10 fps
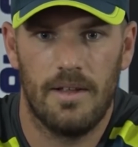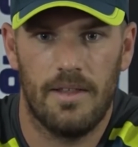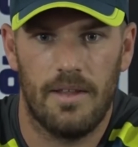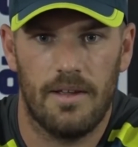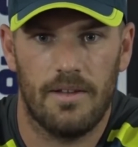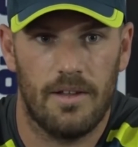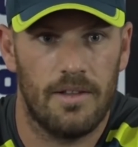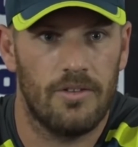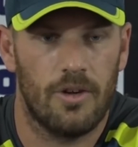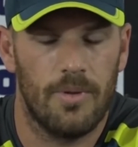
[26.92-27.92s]
there
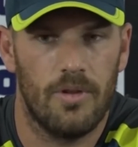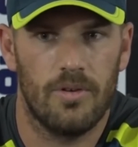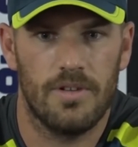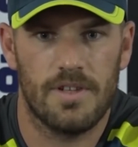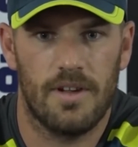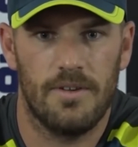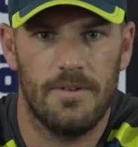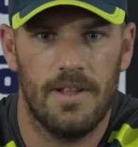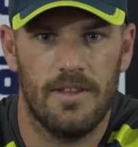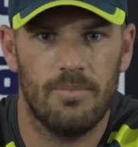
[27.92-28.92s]
at the top of the order. So
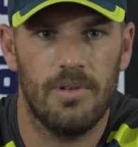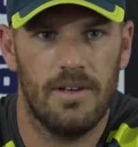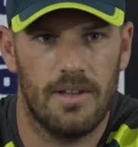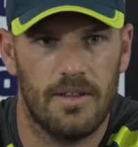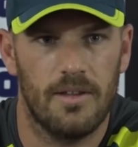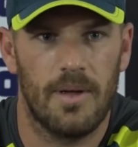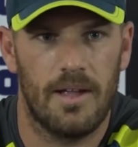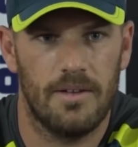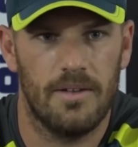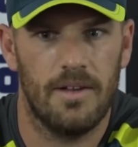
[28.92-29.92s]
yeah, there's plenty to think
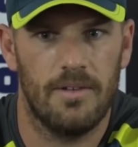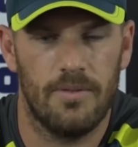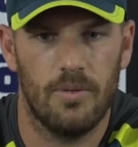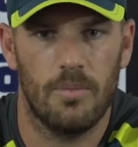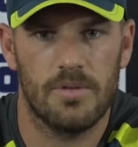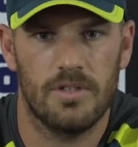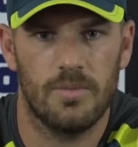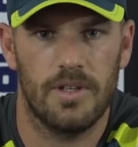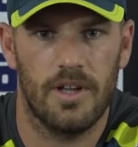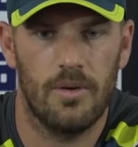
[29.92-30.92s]
about and a few options
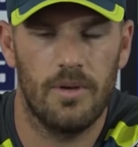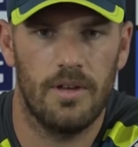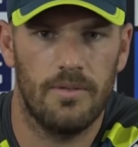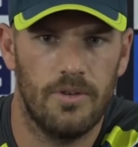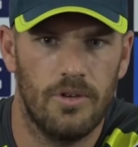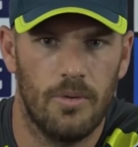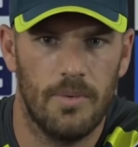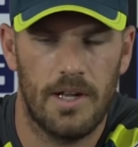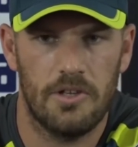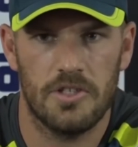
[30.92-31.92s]
that we can go with and a few
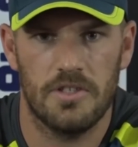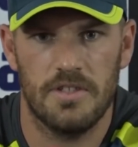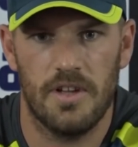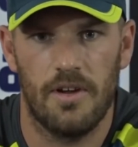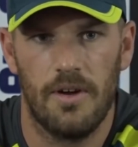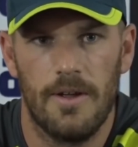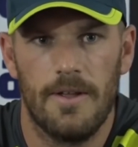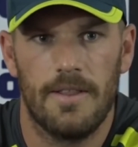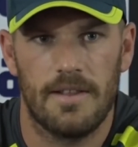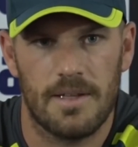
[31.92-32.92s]
combinations. So
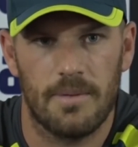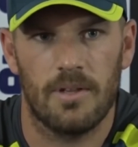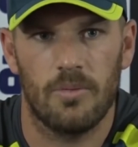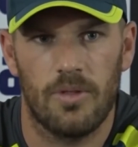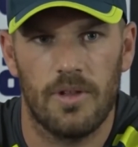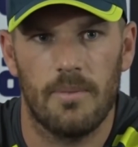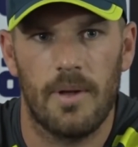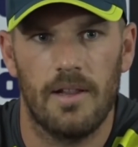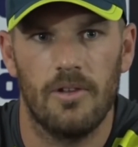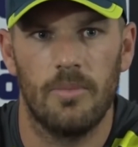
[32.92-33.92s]
that's something that we'll think
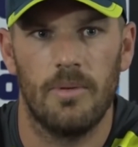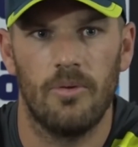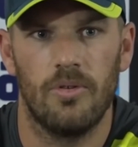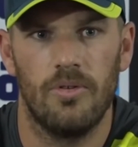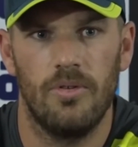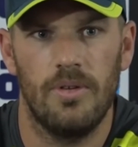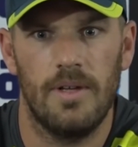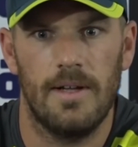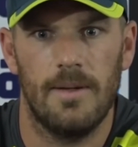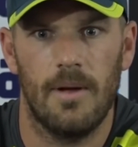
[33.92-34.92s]
about a little bit more
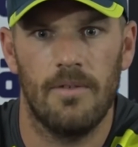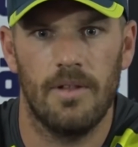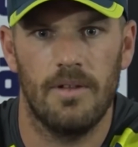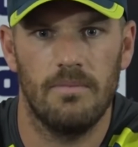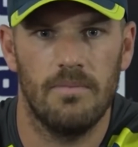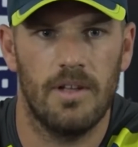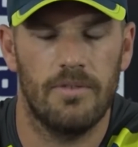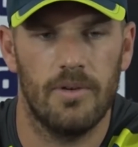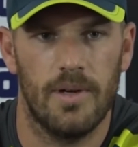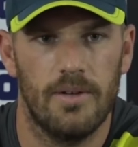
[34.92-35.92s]
over the
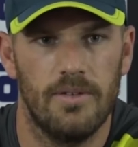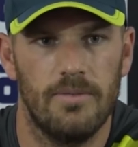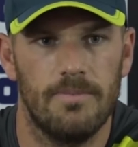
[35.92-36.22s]
next few hours.